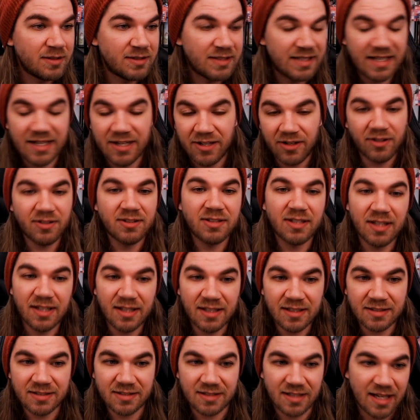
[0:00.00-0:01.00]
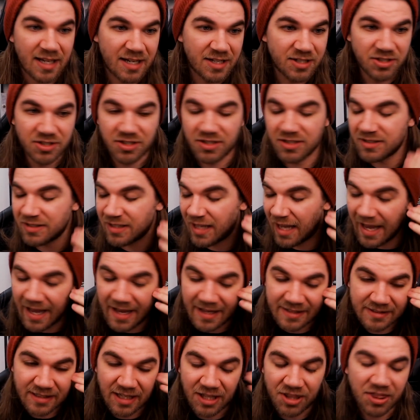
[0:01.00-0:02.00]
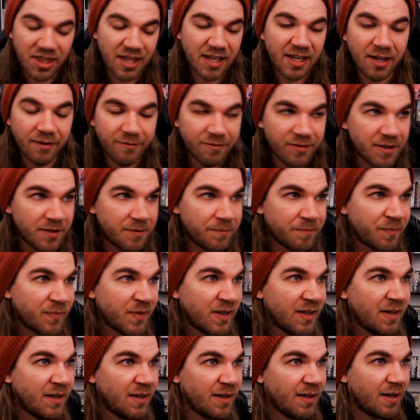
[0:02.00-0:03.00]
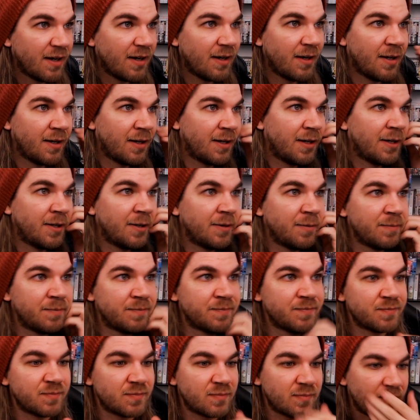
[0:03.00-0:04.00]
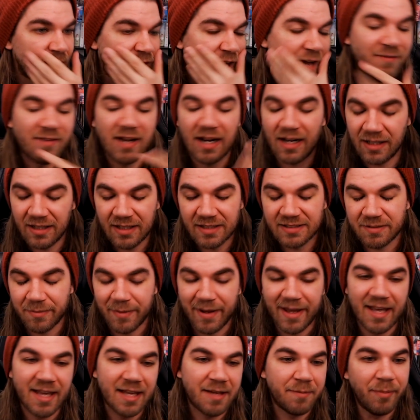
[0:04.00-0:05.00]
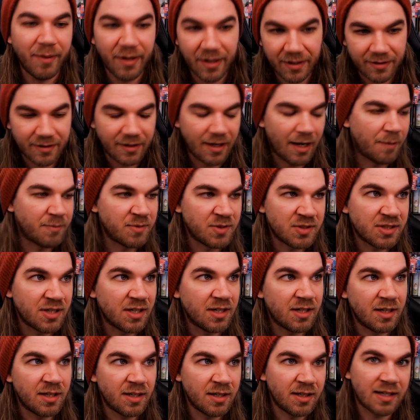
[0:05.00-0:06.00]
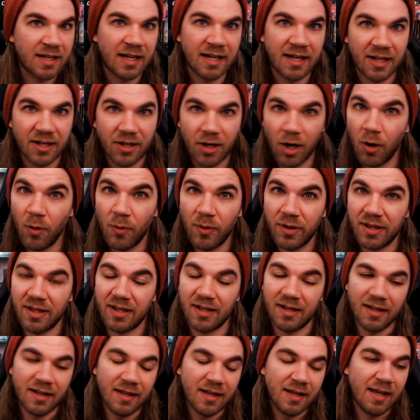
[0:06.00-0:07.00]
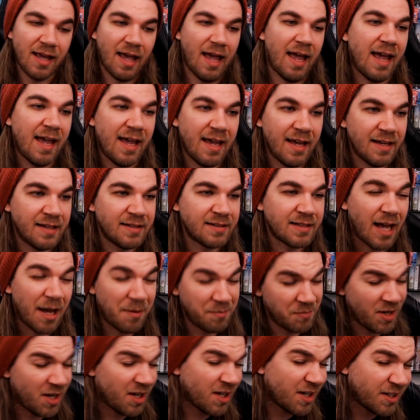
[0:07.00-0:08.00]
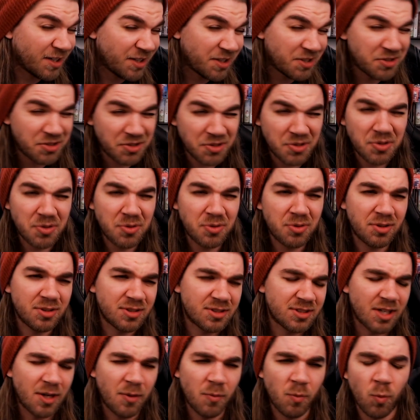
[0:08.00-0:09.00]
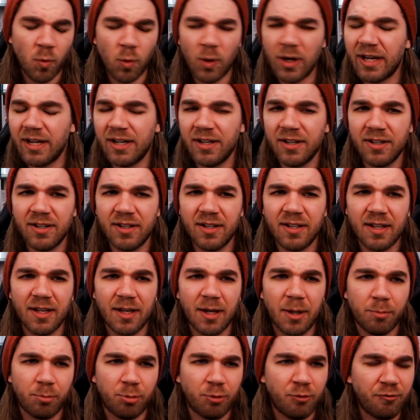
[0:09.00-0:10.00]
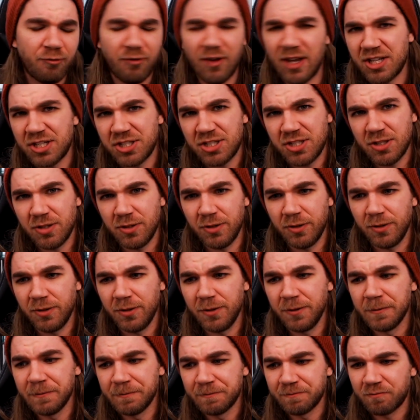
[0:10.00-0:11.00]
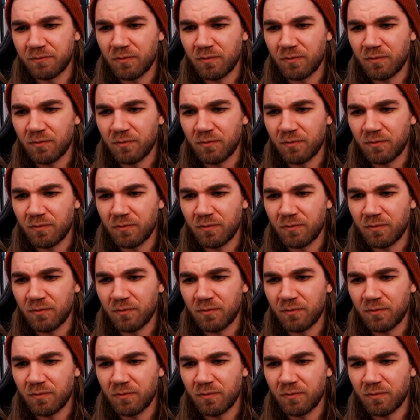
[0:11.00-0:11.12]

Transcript: tier to this. It's just as I think of them. I've got a list in my head, but I'm just gonna kind of go with it. And I'm not gonna do some weird professional